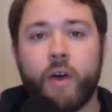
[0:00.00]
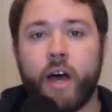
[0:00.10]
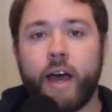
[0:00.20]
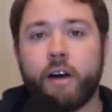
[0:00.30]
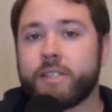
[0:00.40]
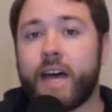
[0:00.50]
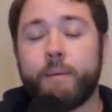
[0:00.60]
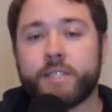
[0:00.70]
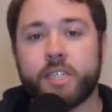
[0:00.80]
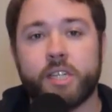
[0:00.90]
held
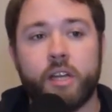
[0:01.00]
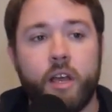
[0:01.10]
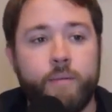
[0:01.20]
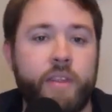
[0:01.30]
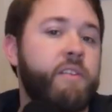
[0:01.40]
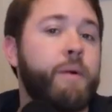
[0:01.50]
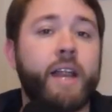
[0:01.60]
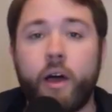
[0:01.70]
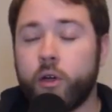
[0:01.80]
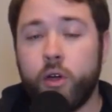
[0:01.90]
top position. Never
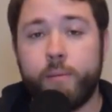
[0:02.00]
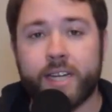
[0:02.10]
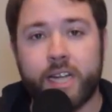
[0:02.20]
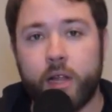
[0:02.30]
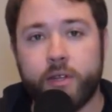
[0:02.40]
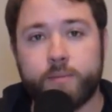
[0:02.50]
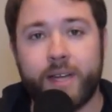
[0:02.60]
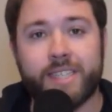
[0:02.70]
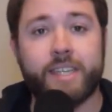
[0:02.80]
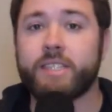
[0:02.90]
mind how good Max Holloway has
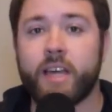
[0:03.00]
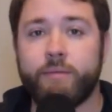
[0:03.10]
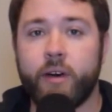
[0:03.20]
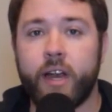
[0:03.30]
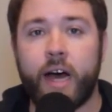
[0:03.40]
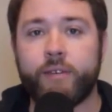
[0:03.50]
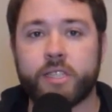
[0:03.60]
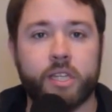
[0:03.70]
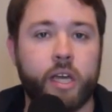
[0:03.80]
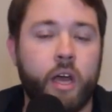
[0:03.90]
been since that fight,
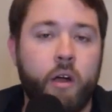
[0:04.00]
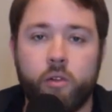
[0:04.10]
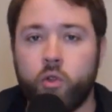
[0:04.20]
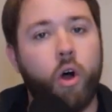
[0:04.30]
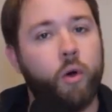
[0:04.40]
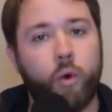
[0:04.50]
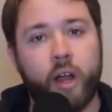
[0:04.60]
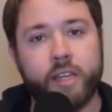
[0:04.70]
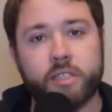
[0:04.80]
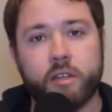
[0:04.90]
obviously, long
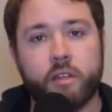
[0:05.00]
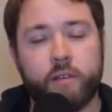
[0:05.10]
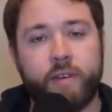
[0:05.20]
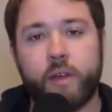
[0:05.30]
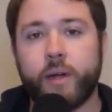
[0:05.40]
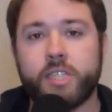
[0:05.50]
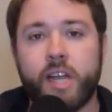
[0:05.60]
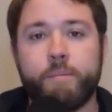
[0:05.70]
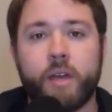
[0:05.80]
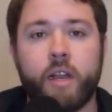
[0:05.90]
run as the featherweight
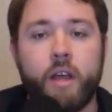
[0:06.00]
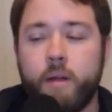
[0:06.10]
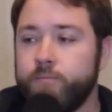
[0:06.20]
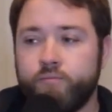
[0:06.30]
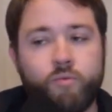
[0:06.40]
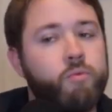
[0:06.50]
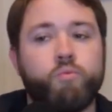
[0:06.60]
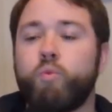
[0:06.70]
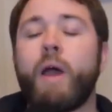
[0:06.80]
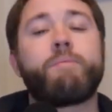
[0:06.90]
champion.
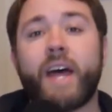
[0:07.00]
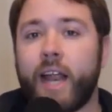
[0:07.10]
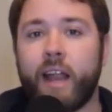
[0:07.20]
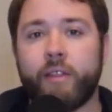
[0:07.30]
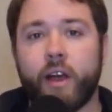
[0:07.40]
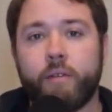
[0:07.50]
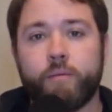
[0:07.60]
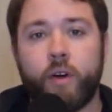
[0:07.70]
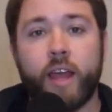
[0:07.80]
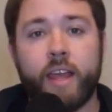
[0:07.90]
Wipe that out of there,
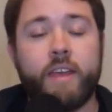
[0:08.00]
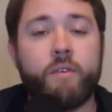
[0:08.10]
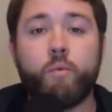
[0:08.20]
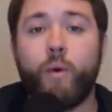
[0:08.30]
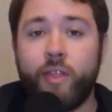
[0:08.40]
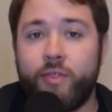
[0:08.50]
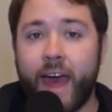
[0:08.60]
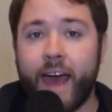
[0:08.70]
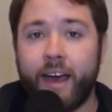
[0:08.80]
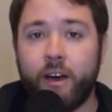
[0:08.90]
right? Even with
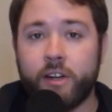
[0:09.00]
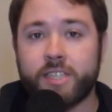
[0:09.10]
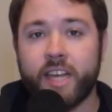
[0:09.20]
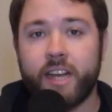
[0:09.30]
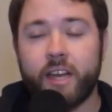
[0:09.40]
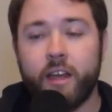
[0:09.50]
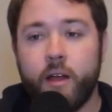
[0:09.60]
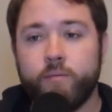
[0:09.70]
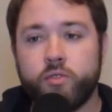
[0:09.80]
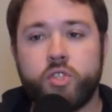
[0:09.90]
that understanding,
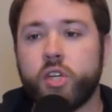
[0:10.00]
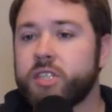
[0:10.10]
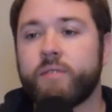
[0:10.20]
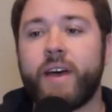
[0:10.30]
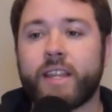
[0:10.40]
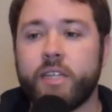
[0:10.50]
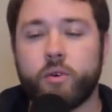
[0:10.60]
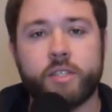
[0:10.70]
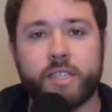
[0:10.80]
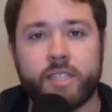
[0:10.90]
just the fact that he
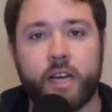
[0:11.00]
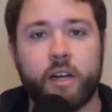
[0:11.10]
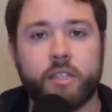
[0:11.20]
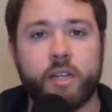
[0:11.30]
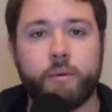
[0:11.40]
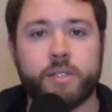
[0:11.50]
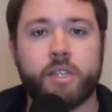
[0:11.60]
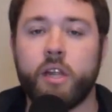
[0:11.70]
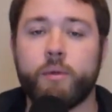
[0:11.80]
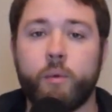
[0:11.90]
tore his ACL and was
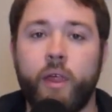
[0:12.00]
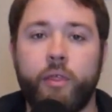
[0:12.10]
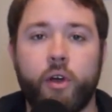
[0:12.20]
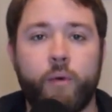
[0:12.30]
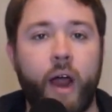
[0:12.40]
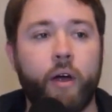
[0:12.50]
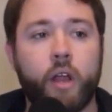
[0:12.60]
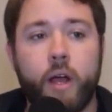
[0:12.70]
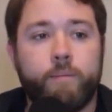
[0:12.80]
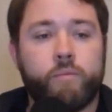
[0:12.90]
still able to win the third
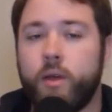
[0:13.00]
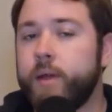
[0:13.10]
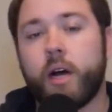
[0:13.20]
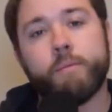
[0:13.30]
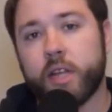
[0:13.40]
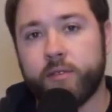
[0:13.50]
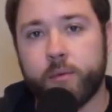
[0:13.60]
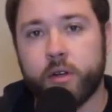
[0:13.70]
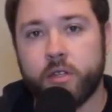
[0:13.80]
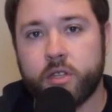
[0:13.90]
round, I mean,
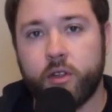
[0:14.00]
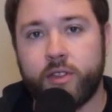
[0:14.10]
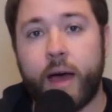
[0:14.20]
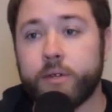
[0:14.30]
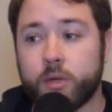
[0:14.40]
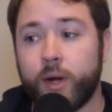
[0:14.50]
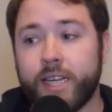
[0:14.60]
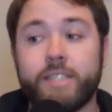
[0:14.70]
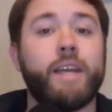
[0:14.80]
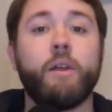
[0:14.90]
unbelievable. So that was the
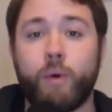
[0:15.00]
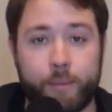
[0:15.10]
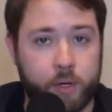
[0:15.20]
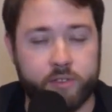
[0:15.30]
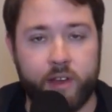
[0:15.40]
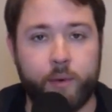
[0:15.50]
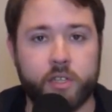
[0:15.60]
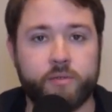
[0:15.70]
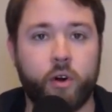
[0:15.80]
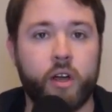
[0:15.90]
one he didn't win a post-fight
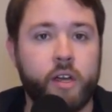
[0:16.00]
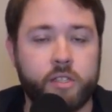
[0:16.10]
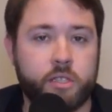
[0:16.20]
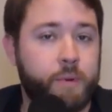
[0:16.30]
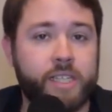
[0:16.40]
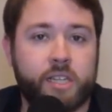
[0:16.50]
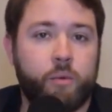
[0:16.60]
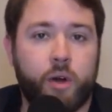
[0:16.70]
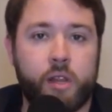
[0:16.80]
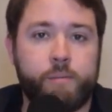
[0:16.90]
bonus for. So it's
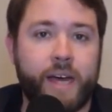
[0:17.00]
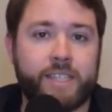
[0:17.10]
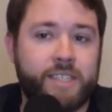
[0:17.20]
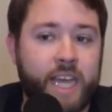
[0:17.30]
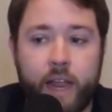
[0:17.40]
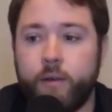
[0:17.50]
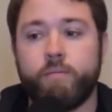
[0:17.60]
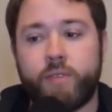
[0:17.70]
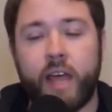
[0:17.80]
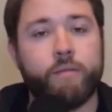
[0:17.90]
basically one of the best
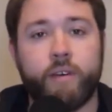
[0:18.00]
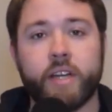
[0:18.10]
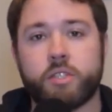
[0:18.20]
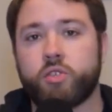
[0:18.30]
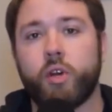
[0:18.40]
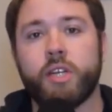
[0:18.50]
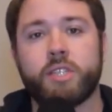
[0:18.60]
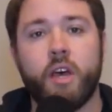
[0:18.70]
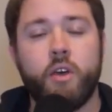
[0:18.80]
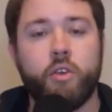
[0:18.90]
10-fight streaks